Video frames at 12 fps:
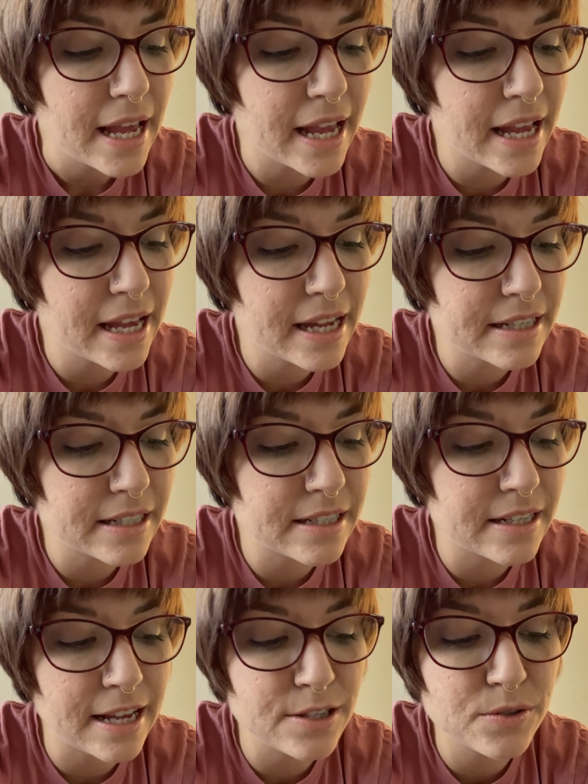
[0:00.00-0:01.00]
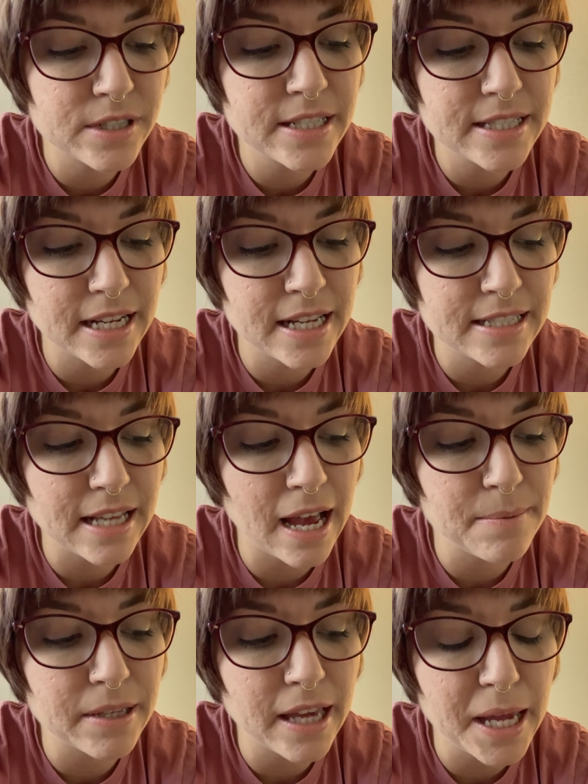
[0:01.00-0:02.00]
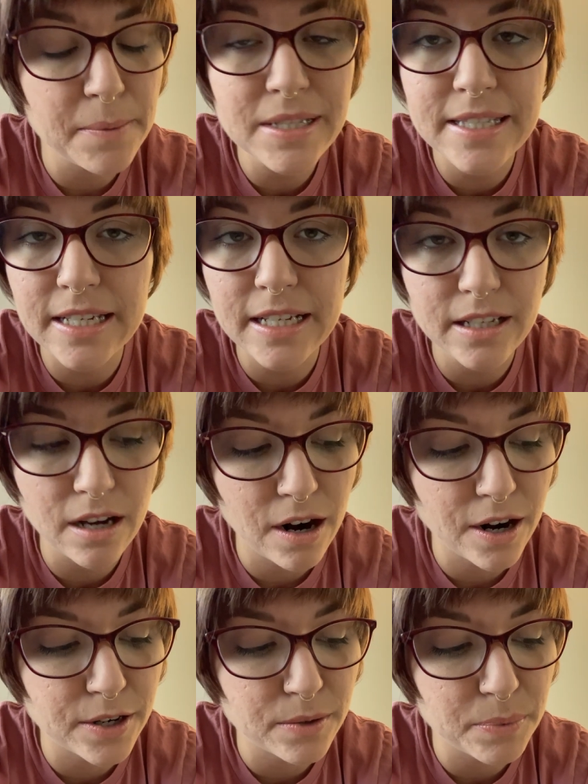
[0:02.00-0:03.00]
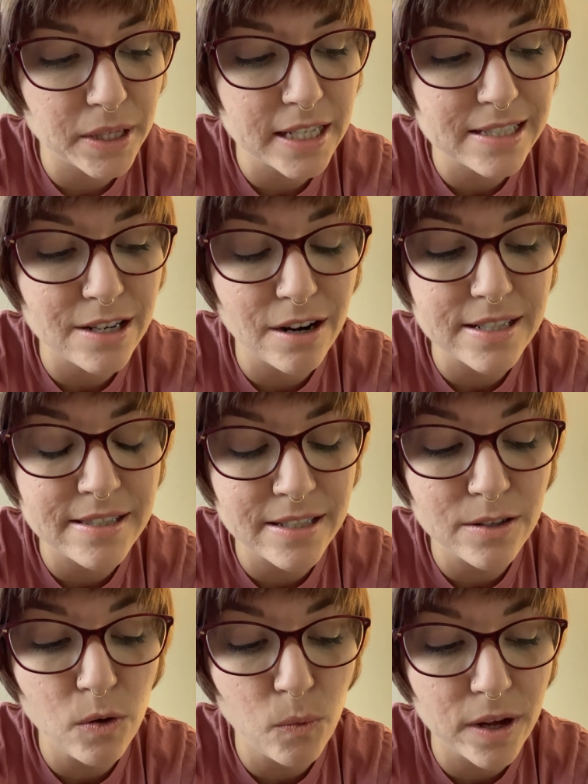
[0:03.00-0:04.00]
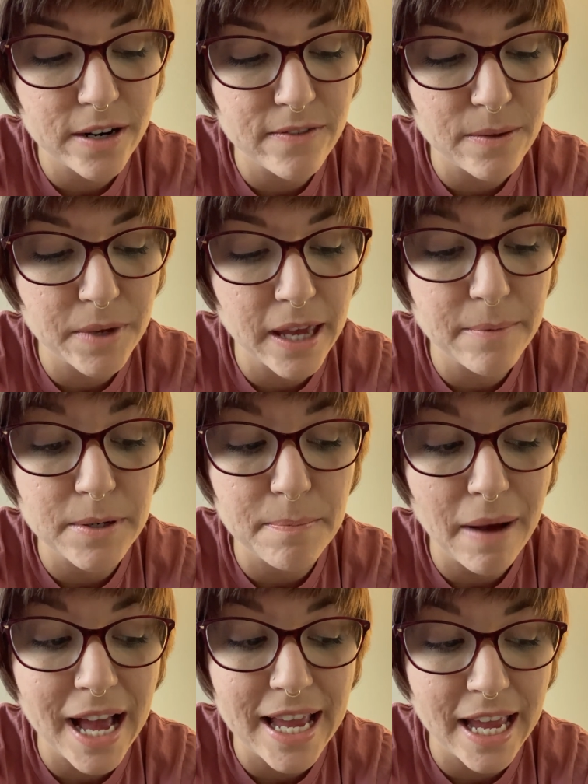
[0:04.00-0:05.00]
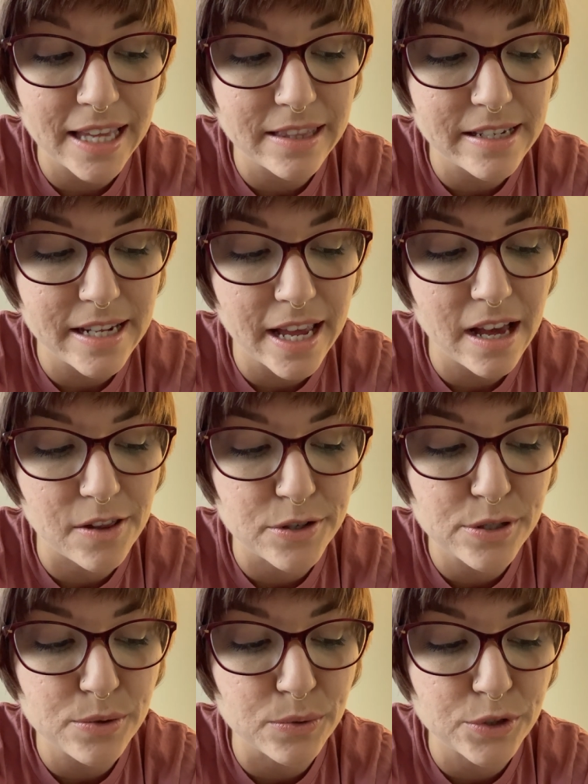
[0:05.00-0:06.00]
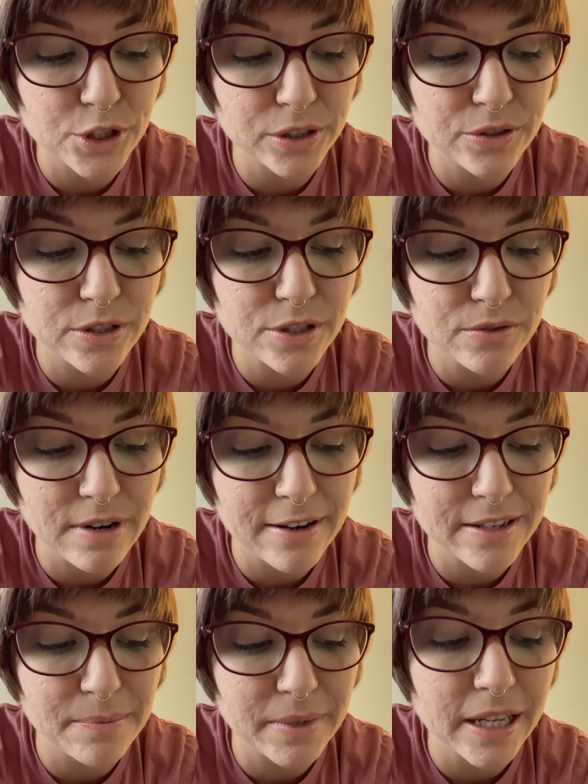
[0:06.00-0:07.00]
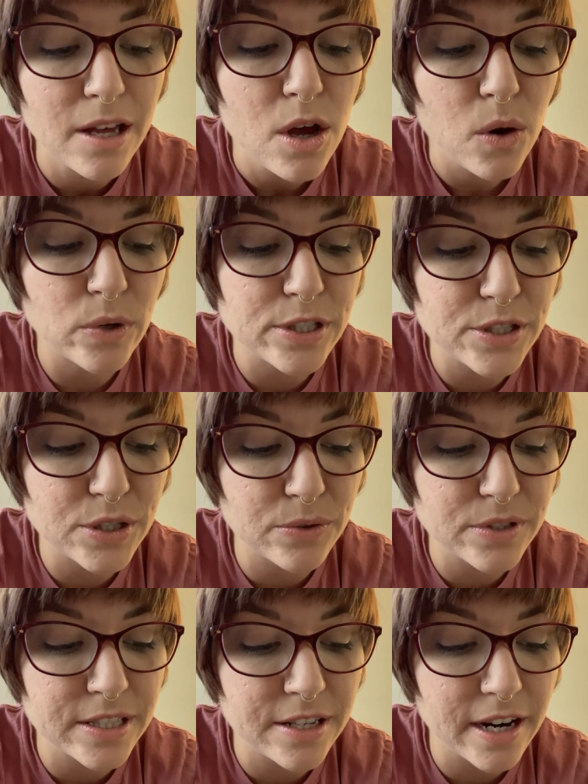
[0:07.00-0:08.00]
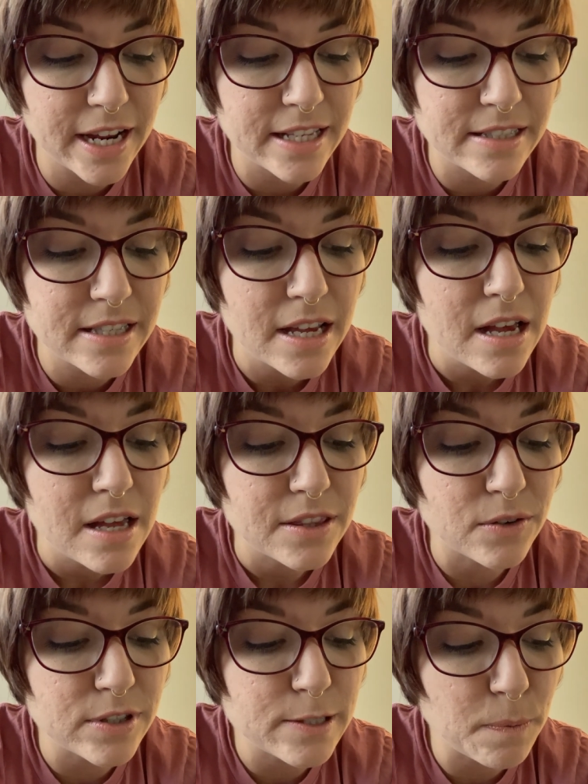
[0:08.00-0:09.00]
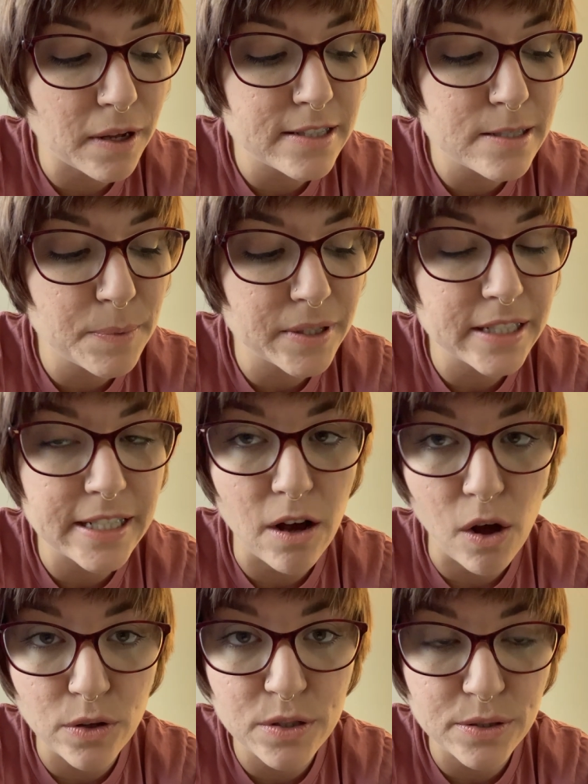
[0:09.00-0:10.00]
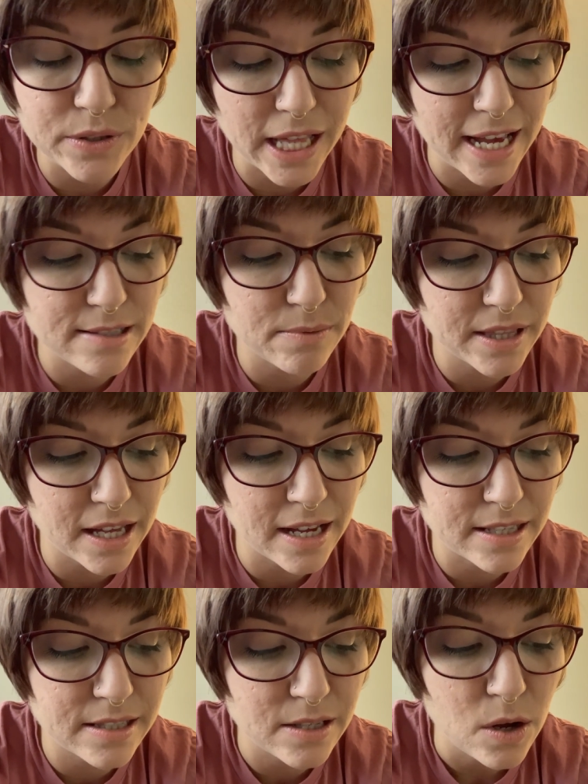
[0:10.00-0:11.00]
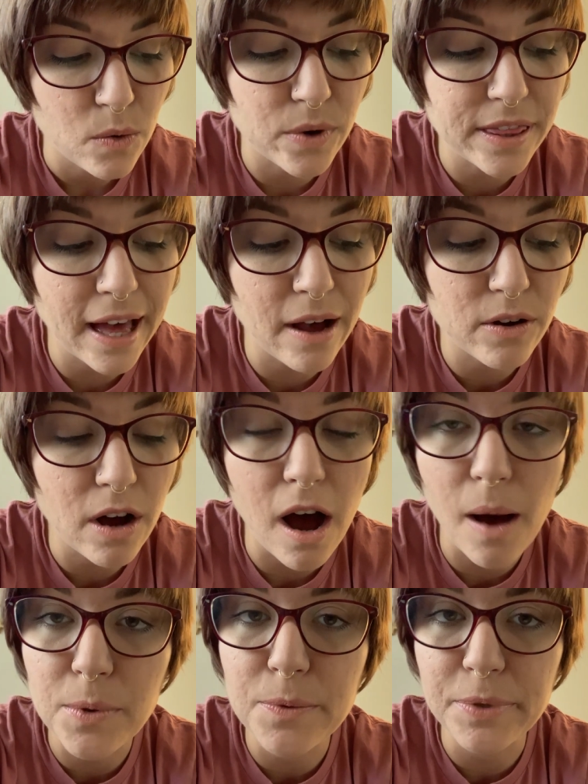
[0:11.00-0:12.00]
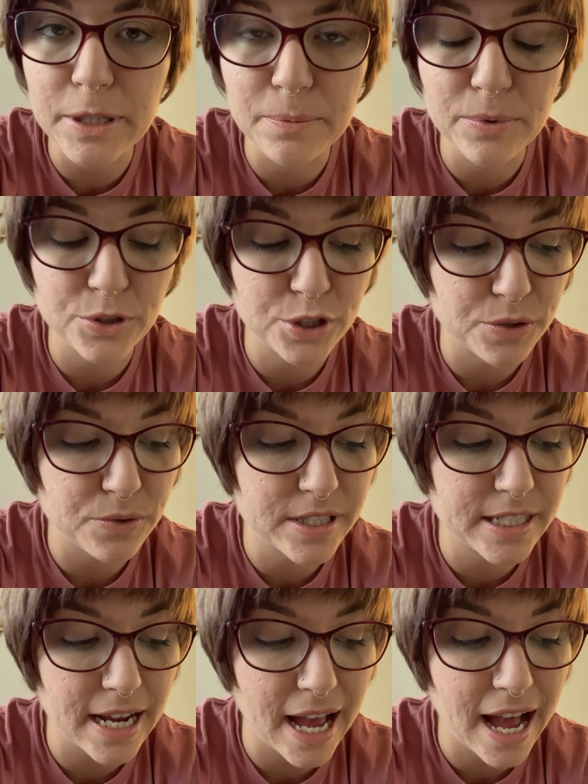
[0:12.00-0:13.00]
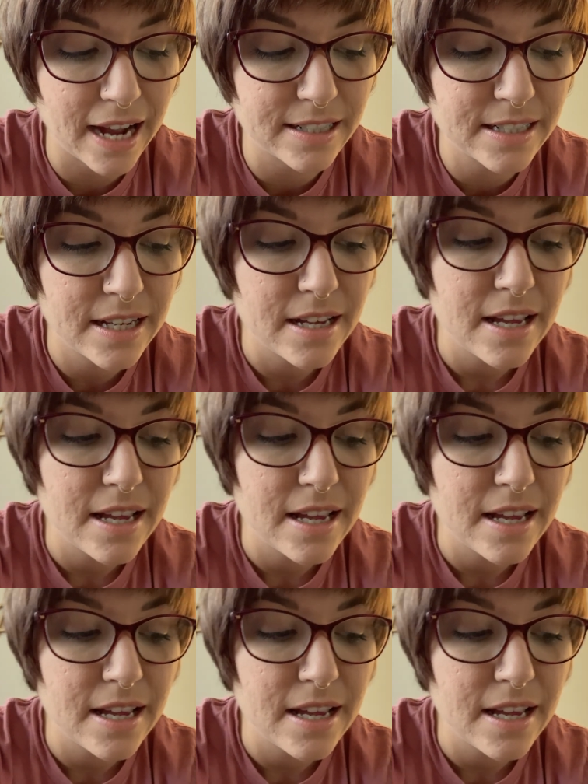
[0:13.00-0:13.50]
And Nesryn says, I became a city guard because not a single one of them came to my aid the day other school children surrounded me with stones in their hands. The responsibility also lies with us, with how common people choose to act.